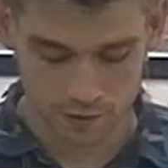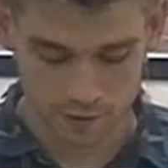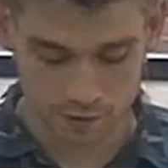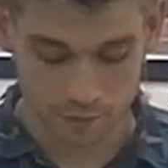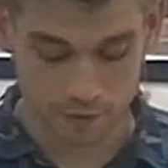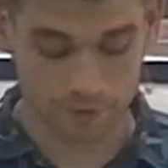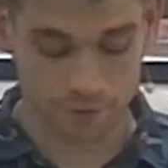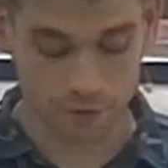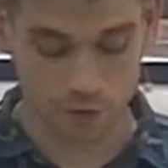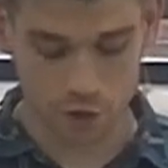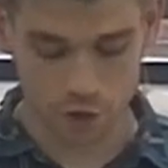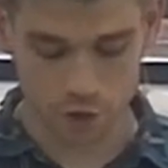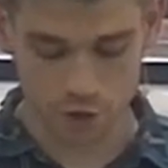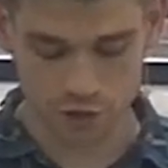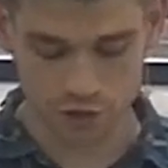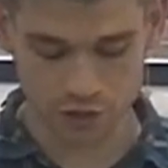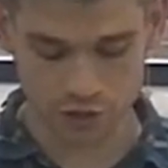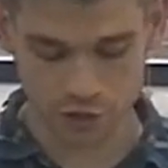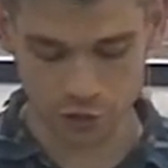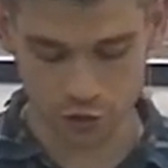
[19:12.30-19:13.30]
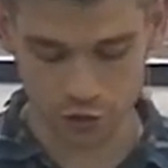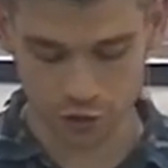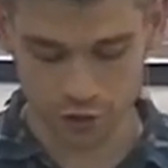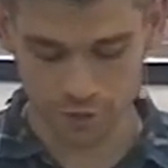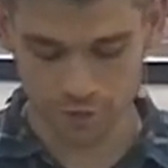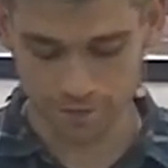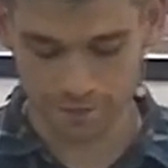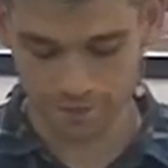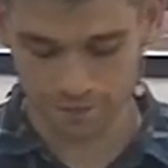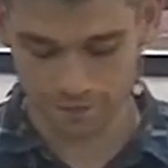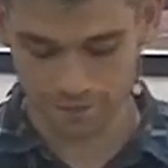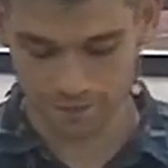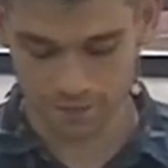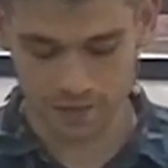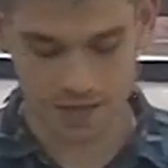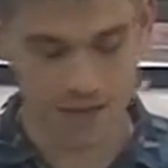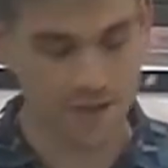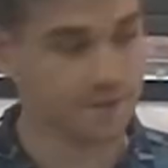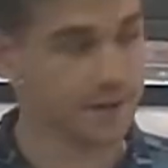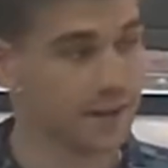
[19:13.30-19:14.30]
But for God's children,
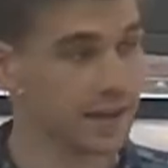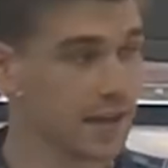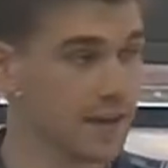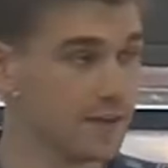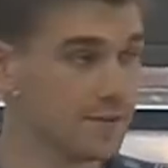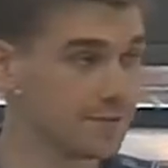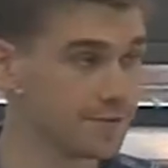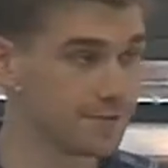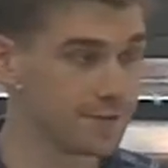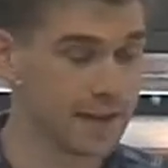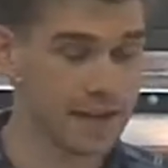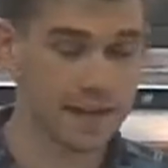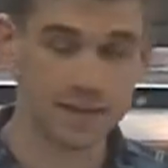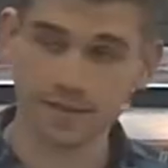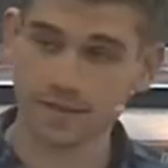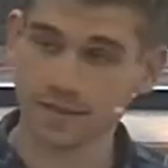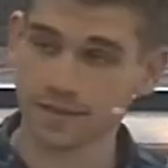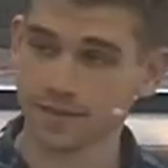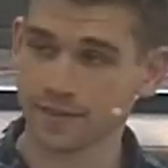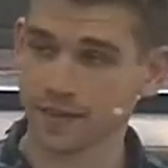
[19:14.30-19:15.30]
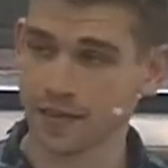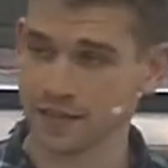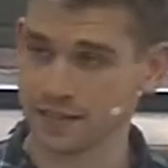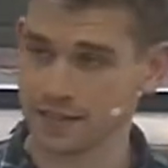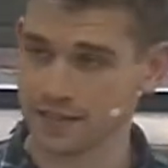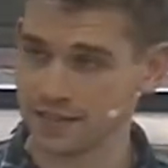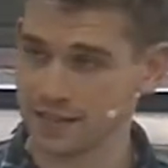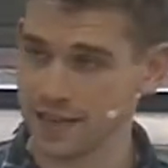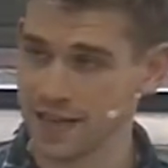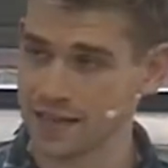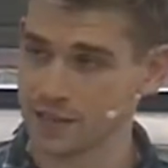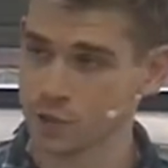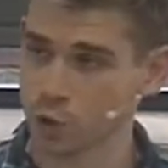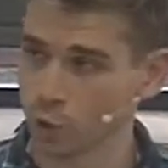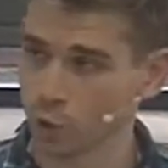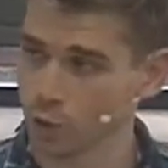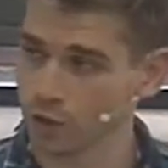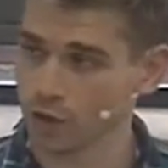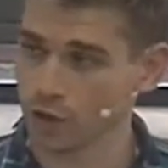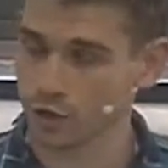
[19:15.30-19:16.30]
living in faith, as he says,
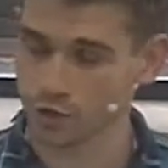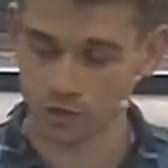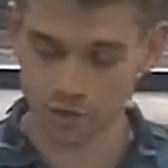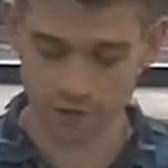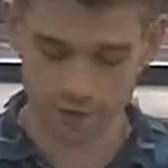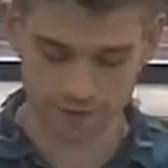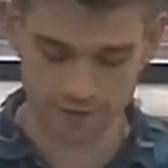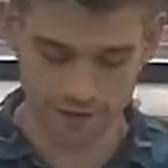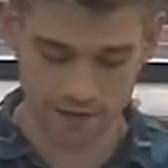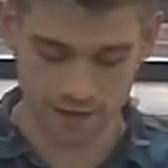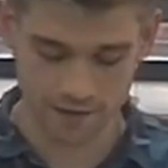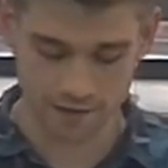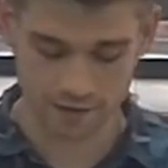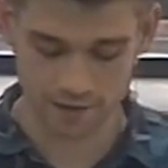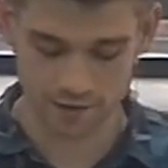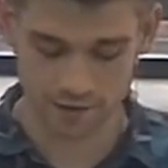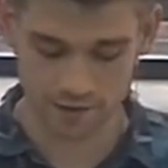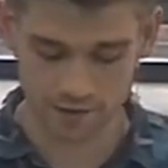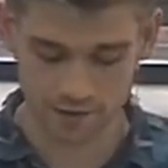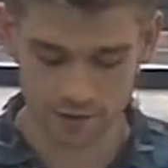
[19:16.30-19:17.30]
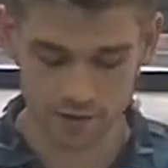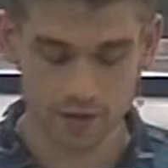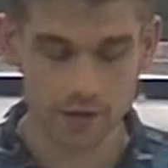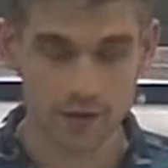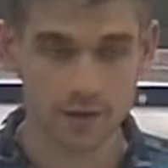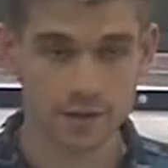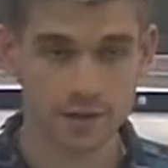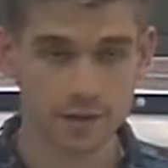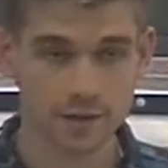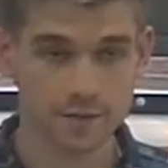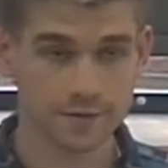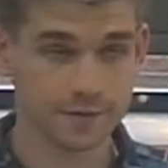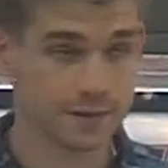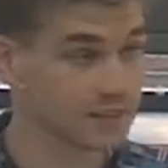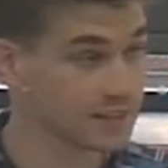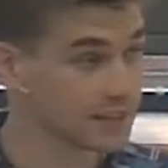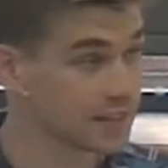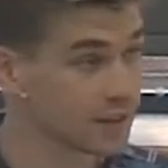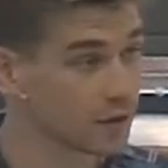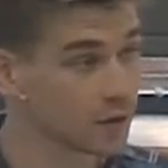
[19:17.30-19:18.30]
holding on to the faith,
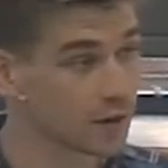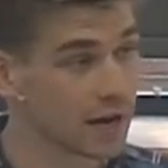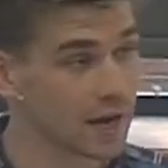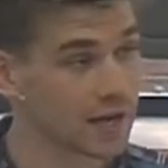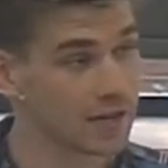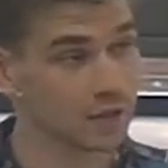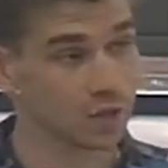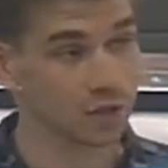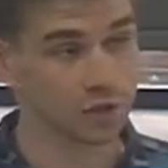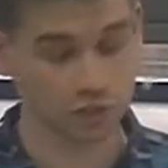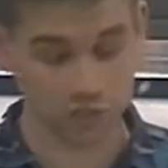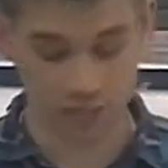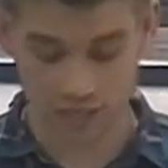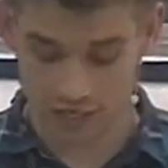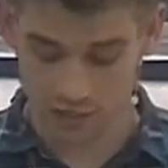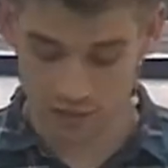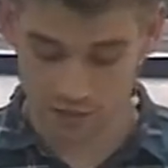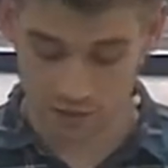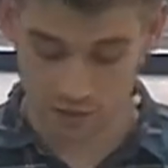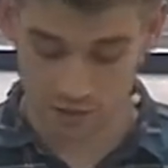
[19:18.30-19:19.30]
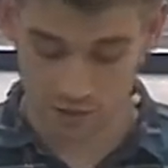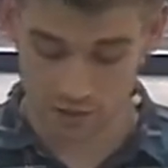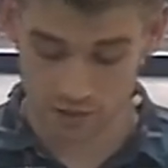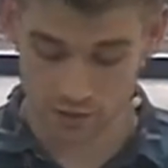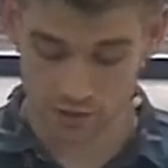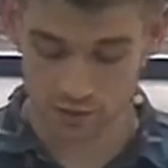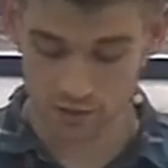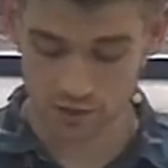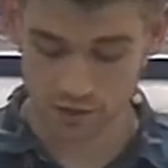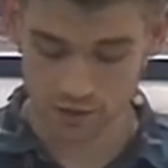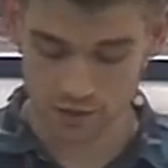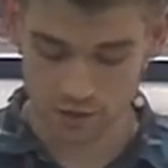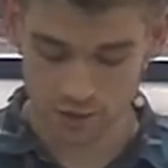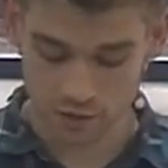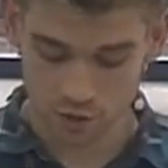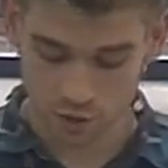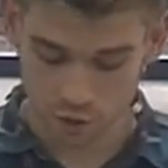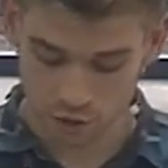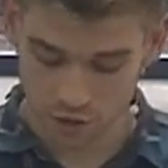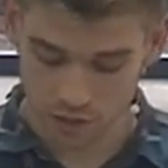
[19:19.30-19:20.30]
fixing their eyes on Jesus,
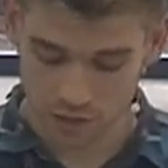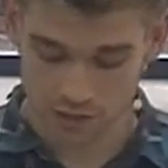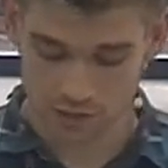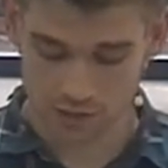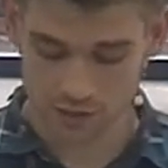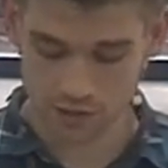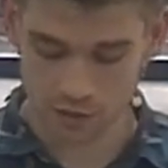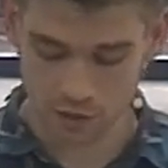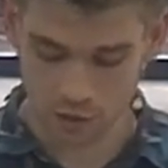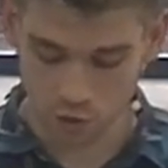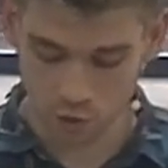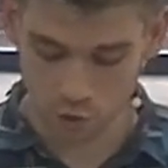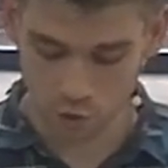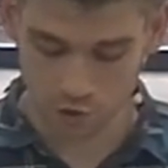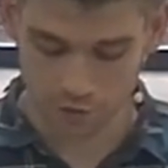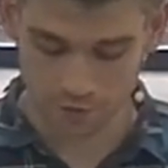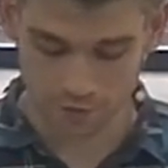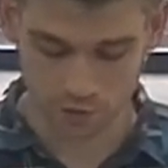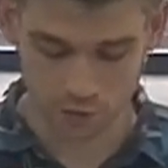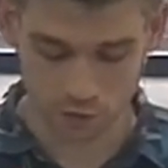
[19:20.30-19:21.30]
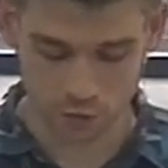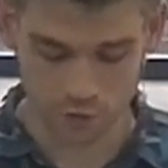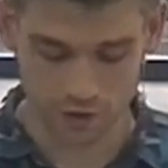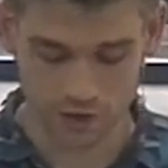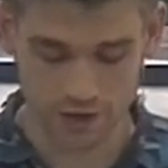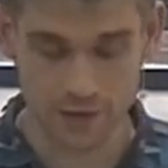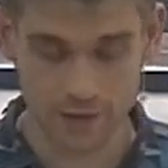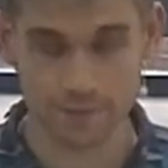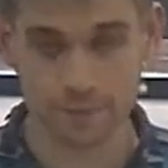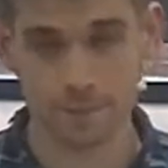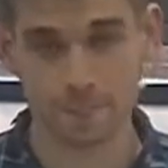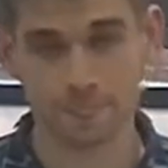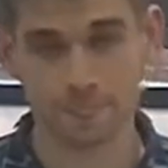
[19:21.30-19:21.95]
Christ, the Lord of glory,